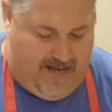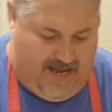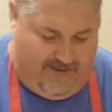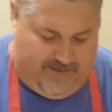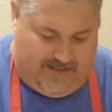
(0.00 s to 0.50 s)

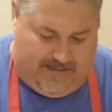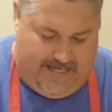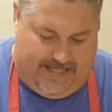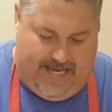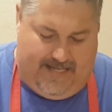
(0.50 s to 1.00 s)
half just
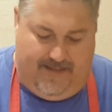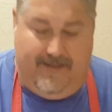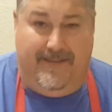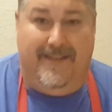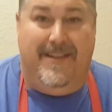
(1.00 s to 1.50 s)
like that.
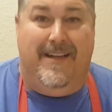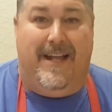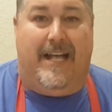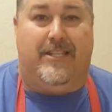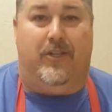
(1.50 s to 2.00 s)

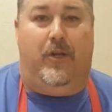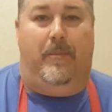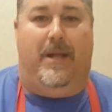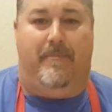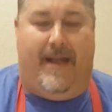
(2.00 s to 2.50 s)
That's a little
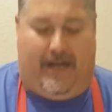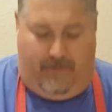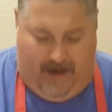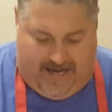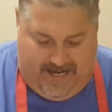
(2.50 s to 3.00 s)
bit of my
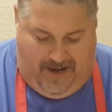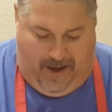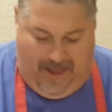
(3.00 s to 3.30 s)
karate